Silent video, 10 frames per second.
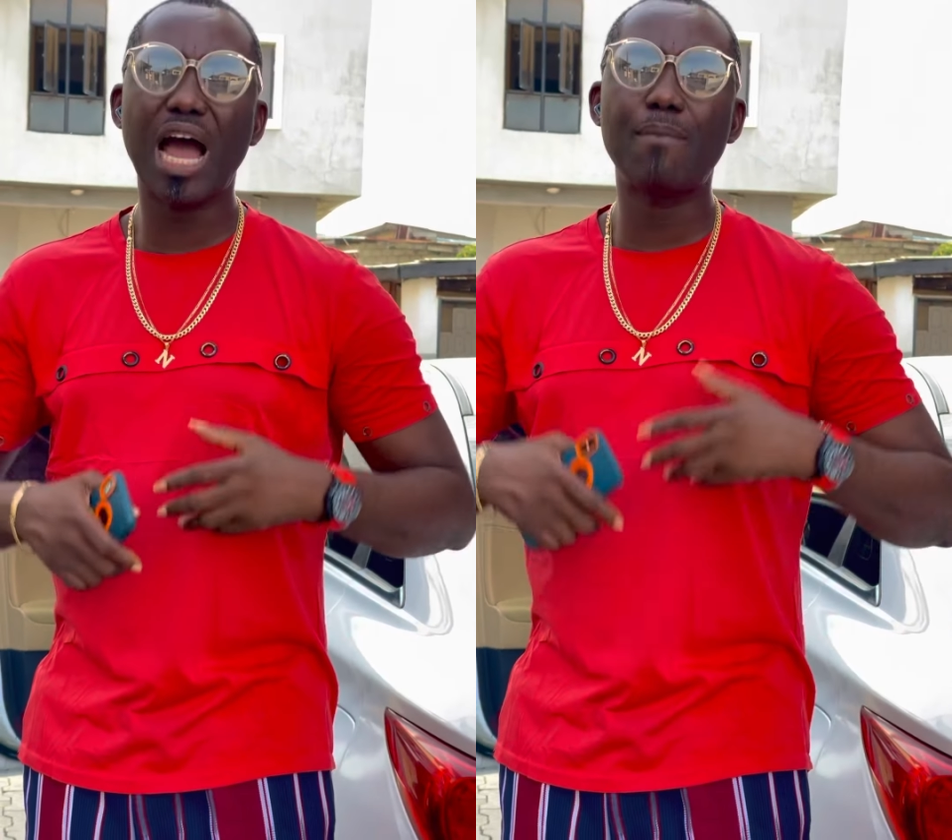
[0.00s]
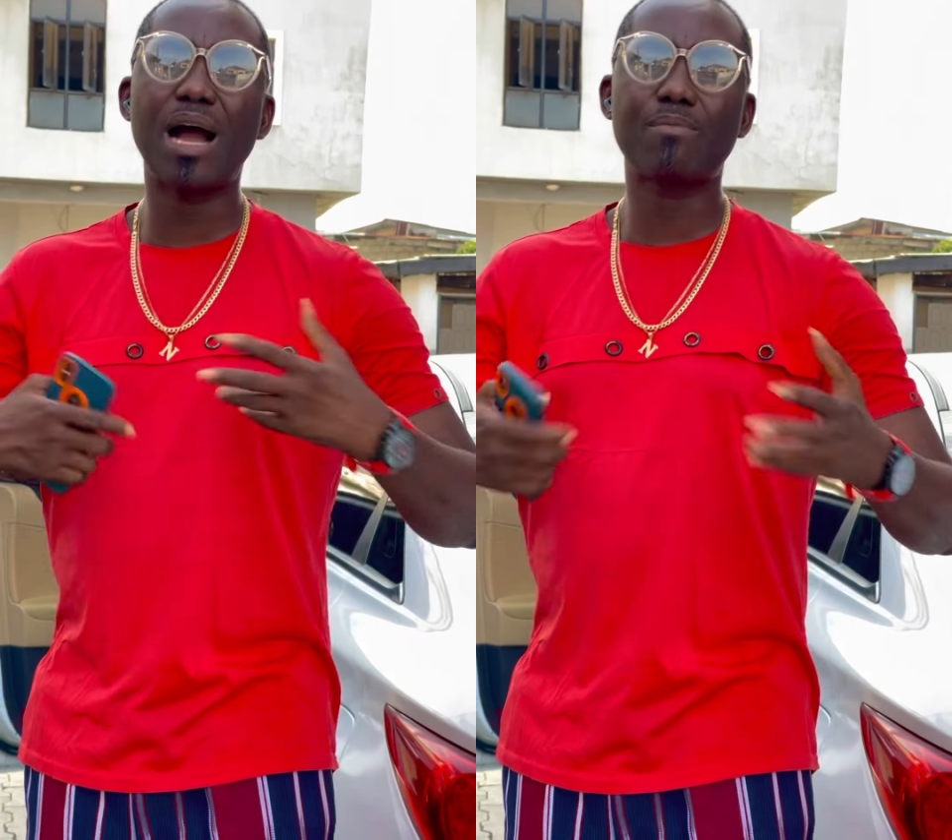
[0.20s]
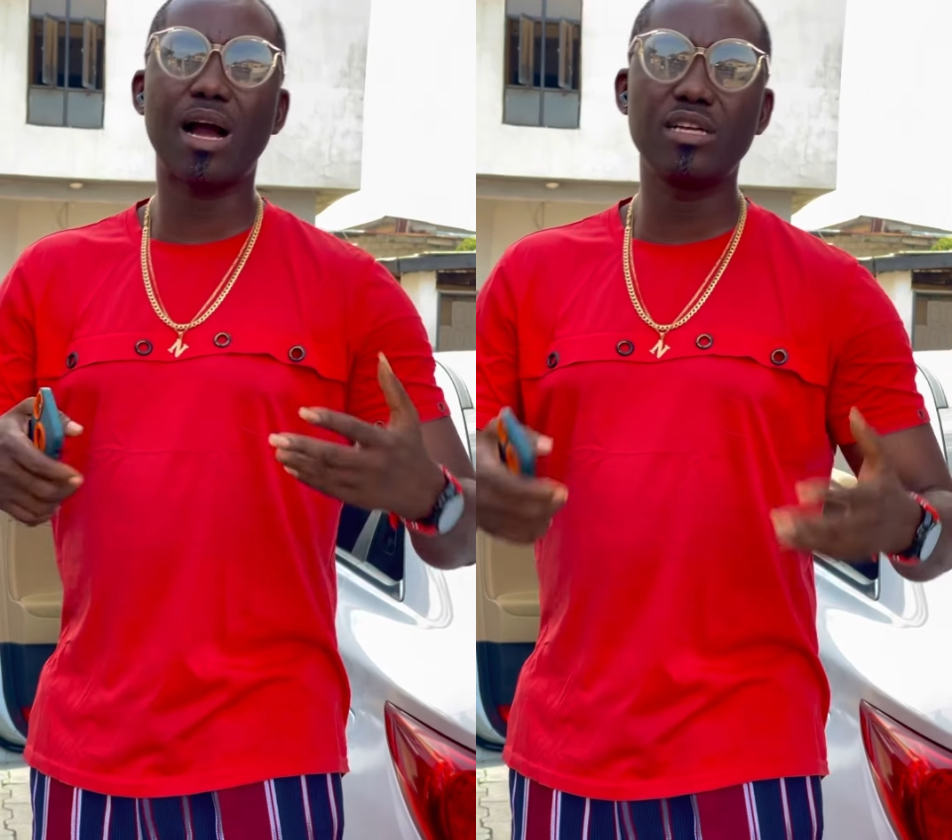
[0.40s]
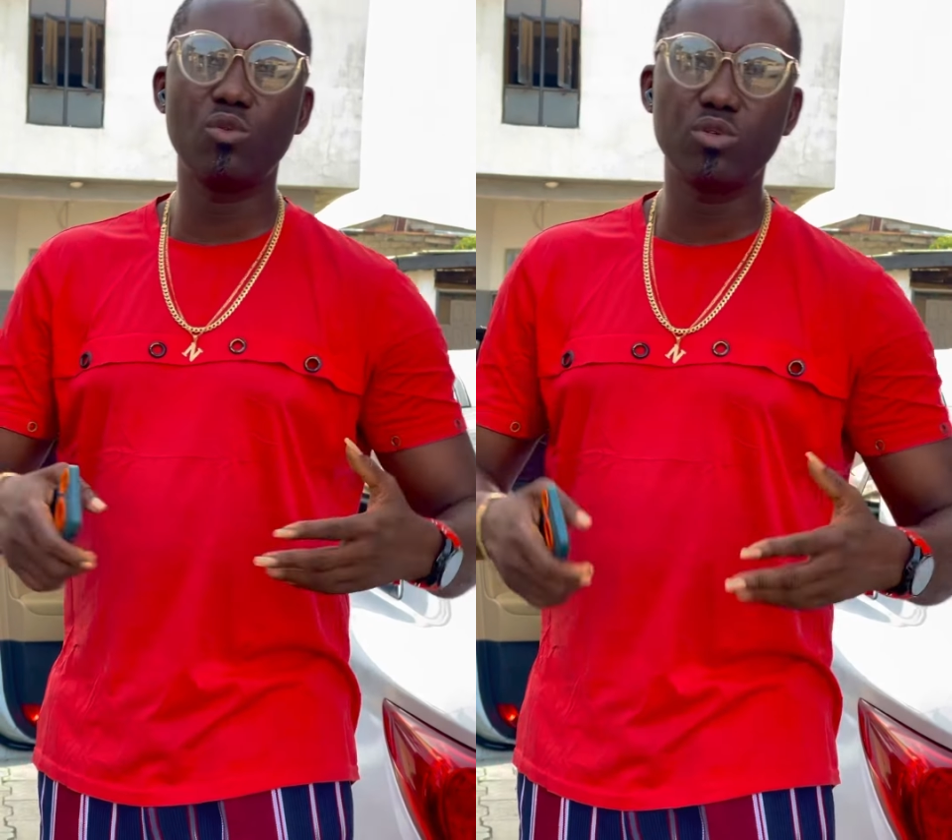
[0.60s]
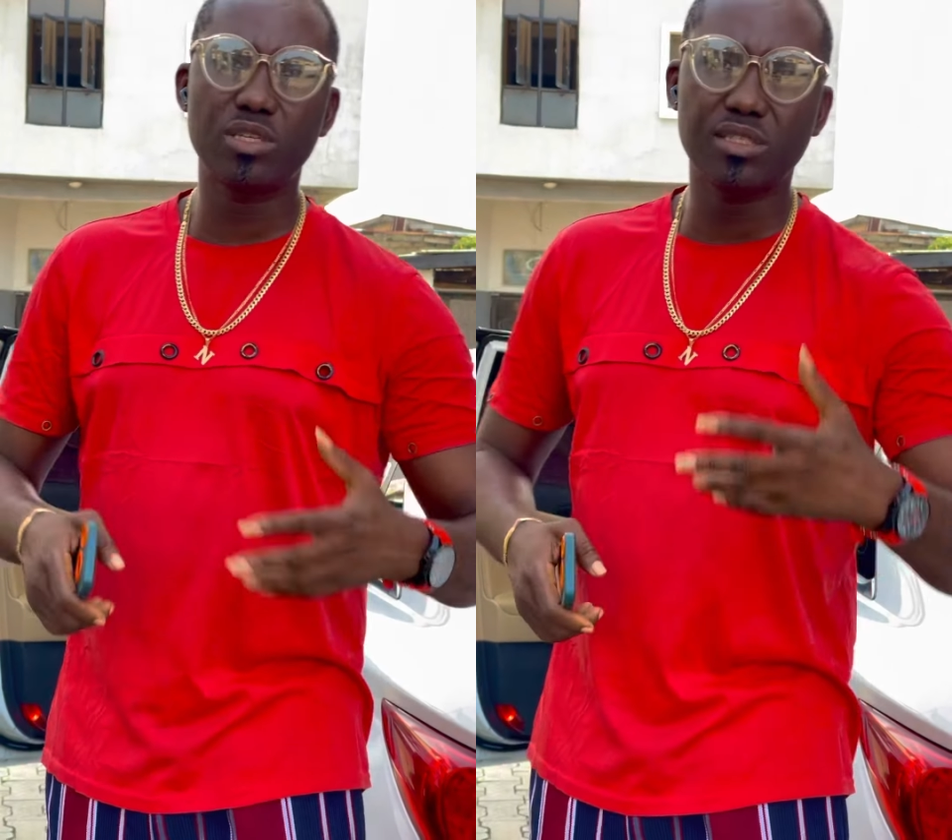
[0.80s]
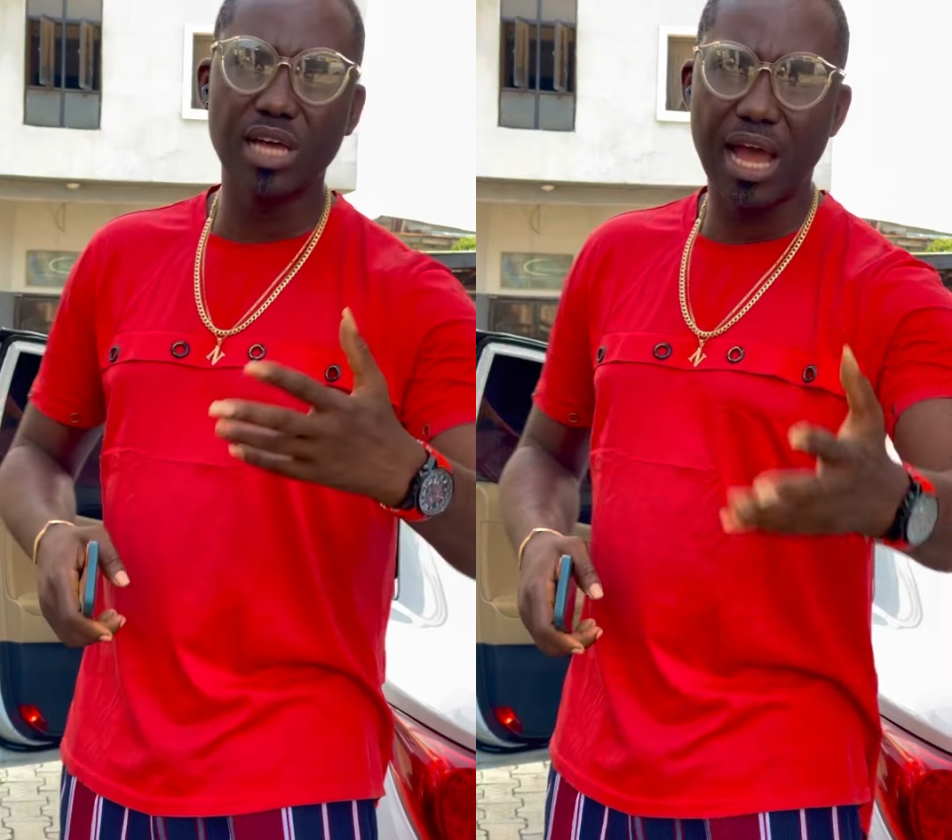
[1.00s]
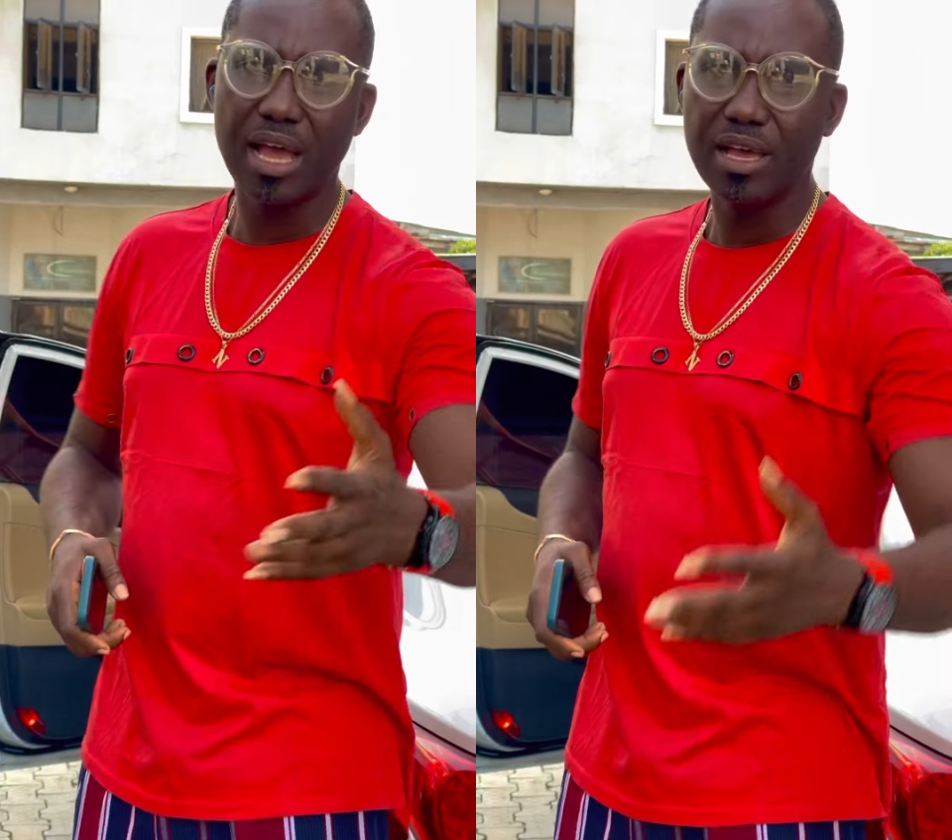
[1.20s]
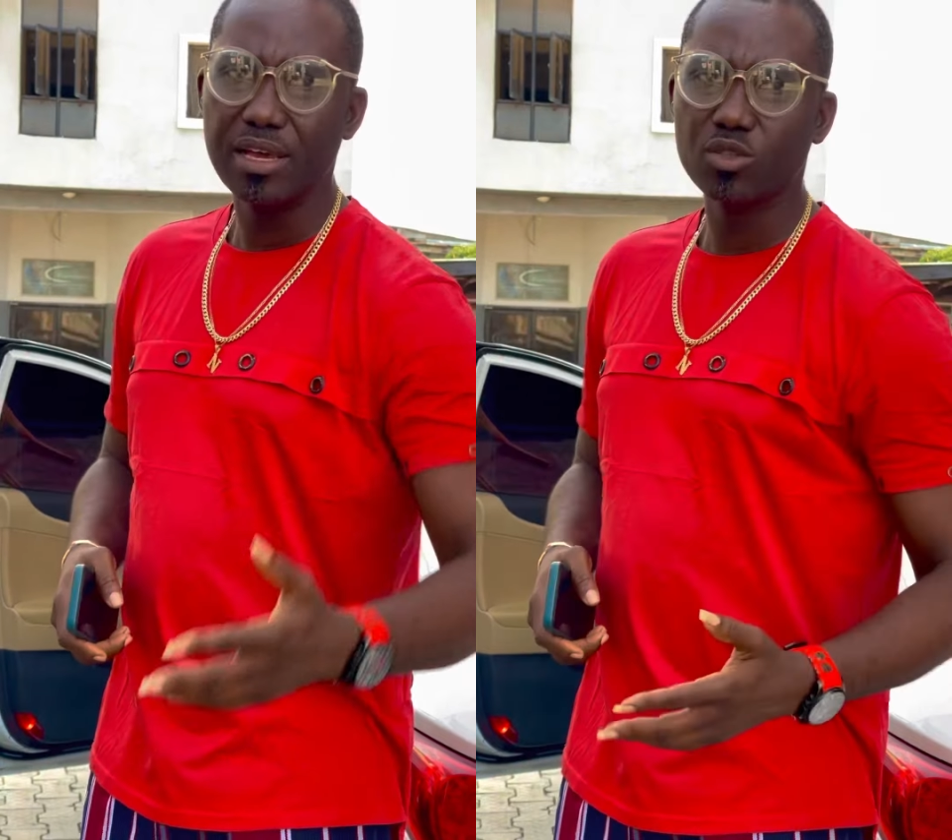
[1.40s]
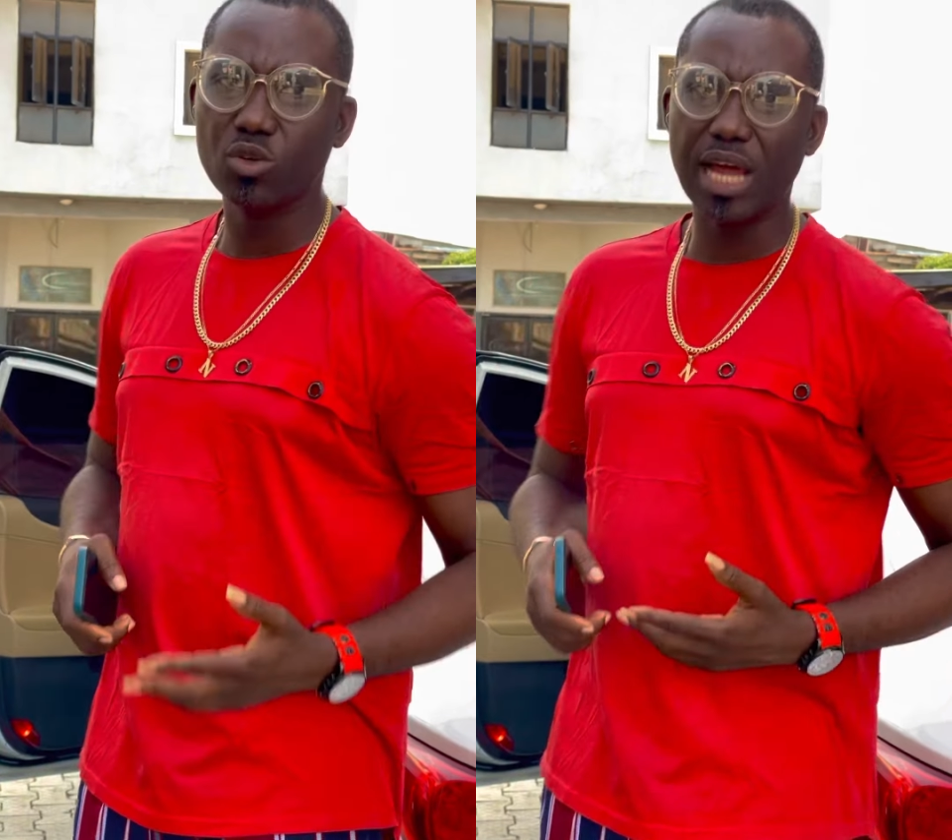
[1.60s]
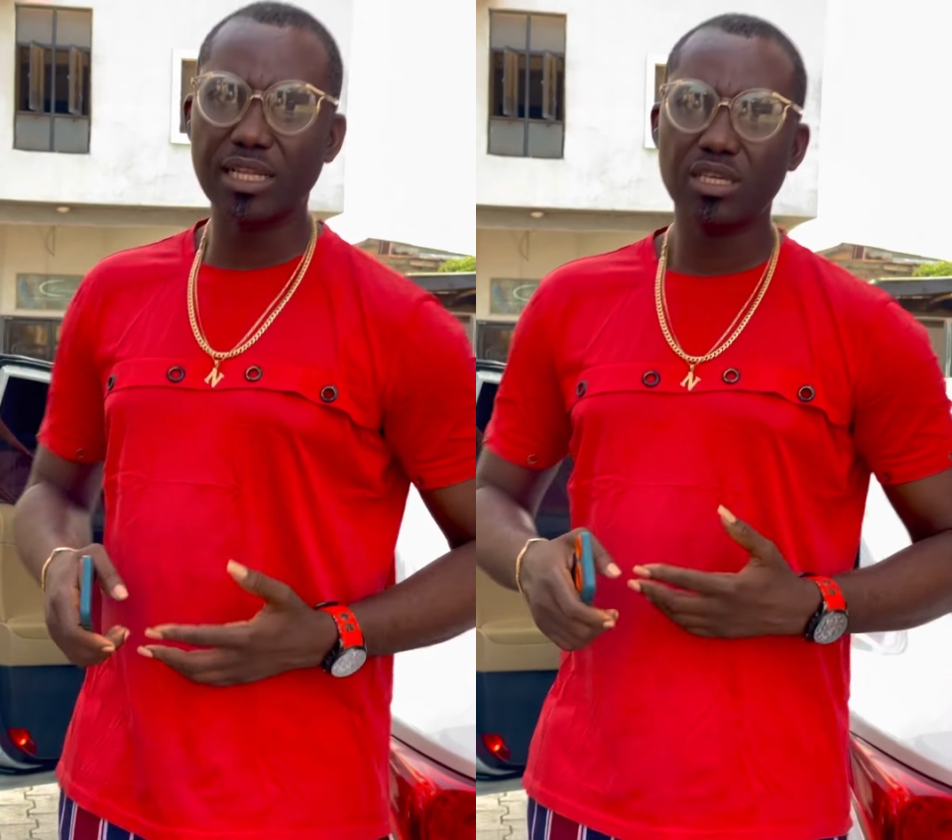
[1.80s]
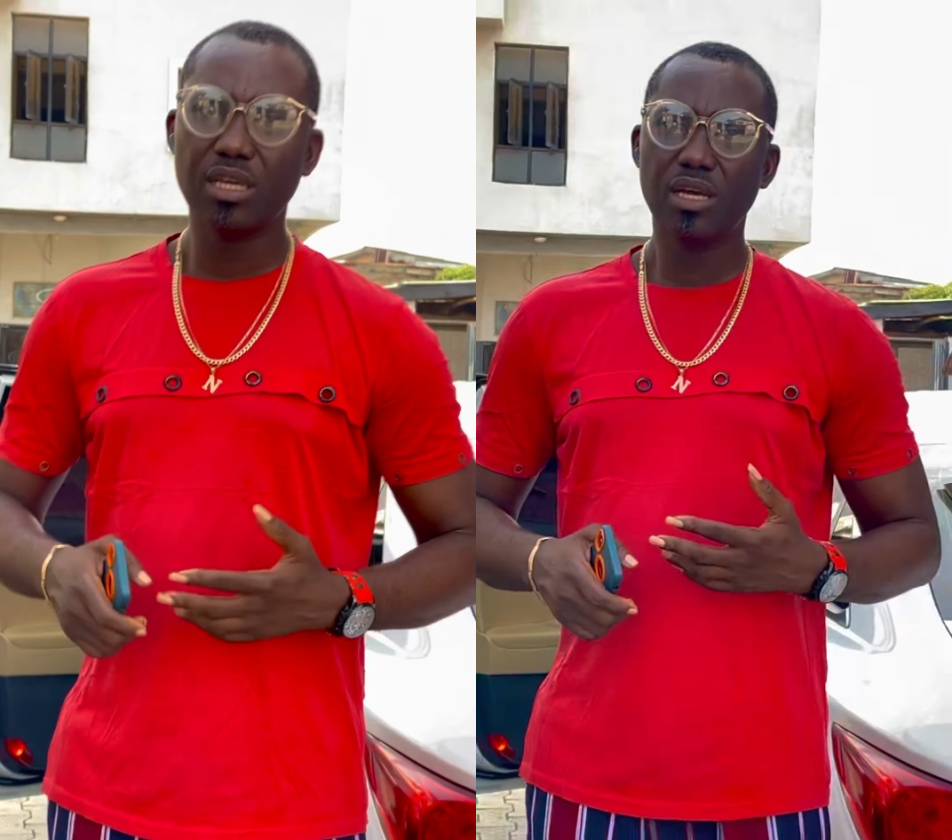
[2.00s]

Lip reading: Amapari will sit down so that